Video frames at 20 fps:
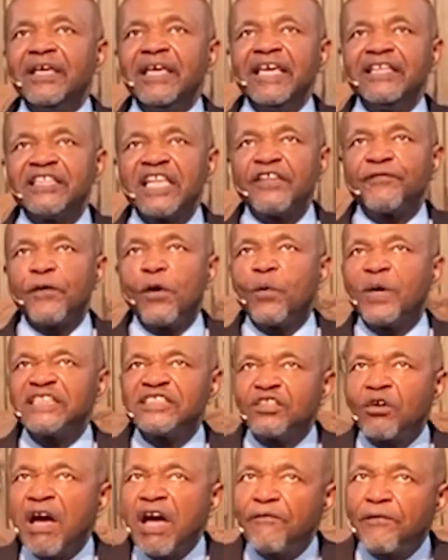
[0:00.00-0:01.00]
He said, for
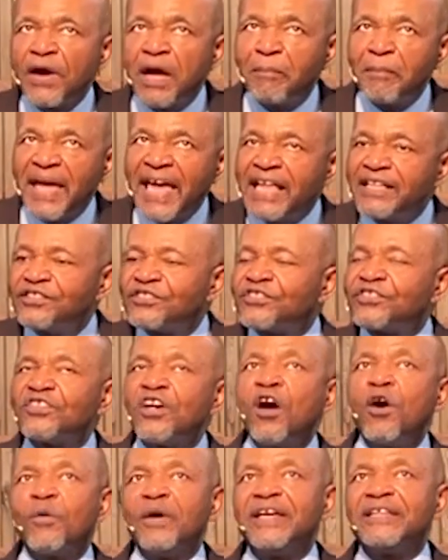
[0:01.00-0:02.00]
whatsoever a man
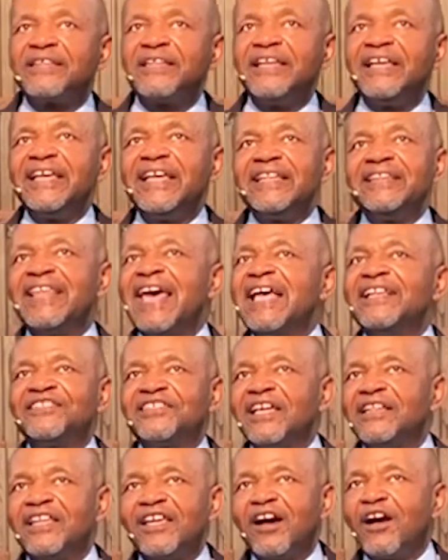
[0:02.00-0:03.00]
soweth, that
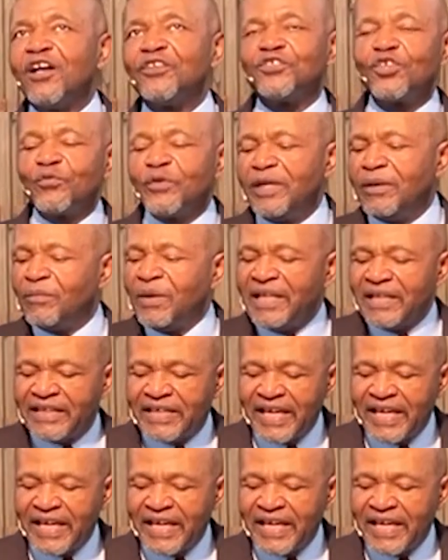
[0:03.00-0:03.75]
shall he also reap.